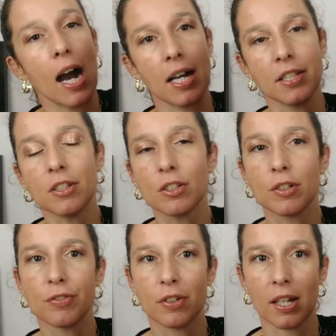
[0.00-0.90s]
I didn't
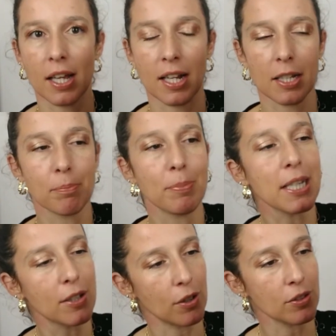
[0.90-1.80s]
go for lilac
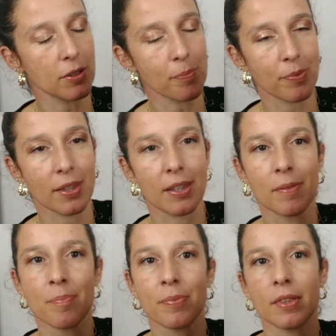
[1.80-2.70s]
because
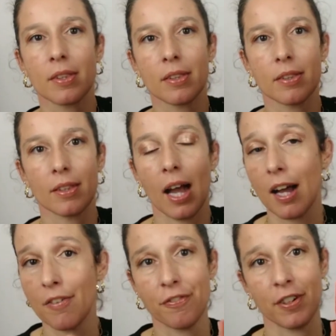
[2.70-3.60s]

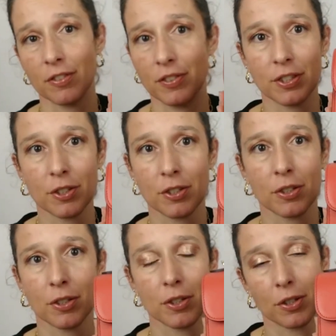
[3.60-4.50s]
I found this
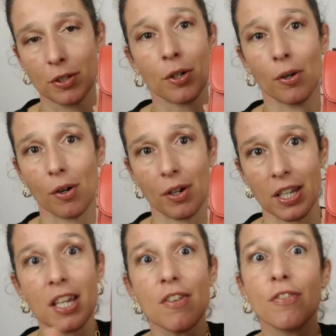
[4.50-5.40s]

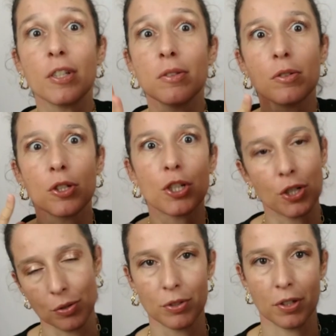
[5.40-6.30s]
color even
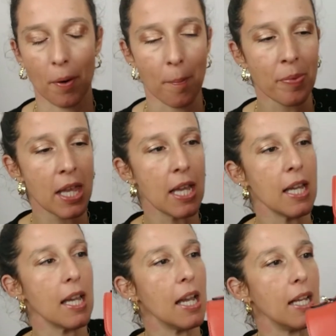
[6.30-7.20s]
cuter.
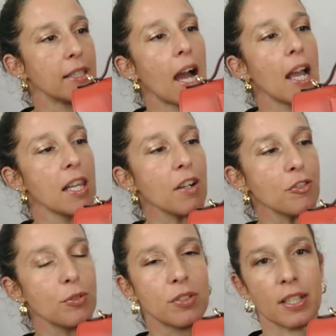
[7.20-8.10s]
And I
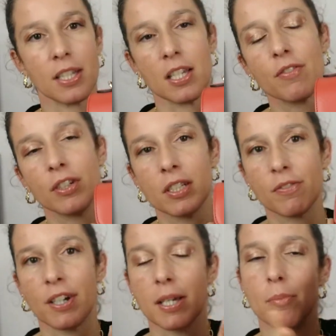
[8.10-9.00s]
have to say, even
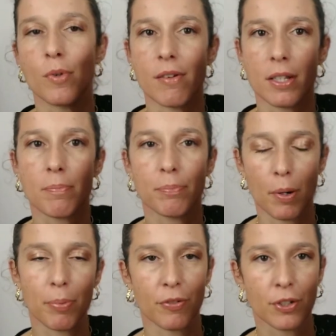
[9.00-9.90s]
if I am wearing
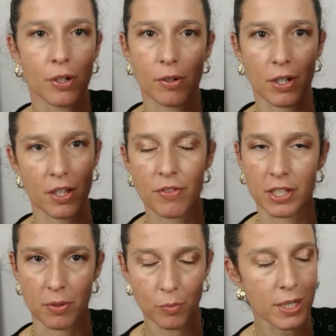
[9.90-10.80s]
pop of color
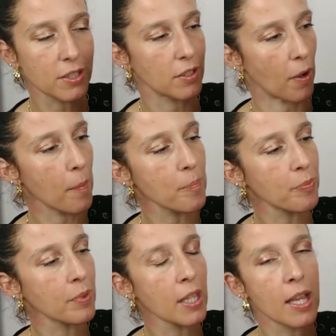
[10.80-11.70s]
even in winter,
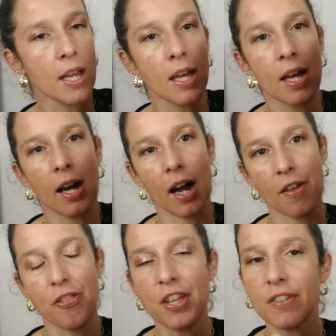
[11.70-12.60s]

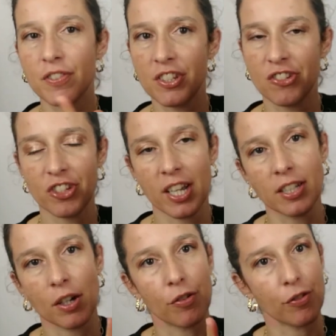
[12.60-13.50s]
I think this
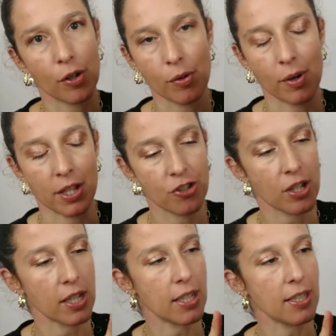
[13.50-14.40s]
shade of
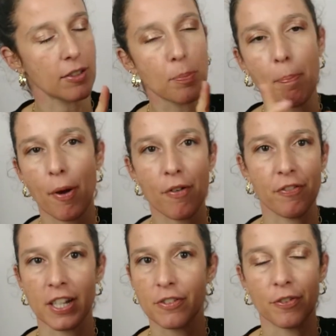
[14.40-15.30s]
orange is
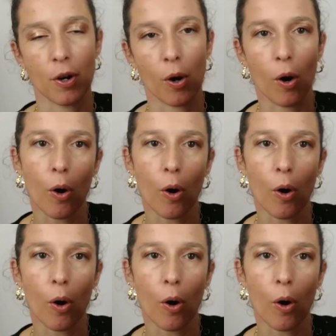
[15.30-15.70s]
perfect for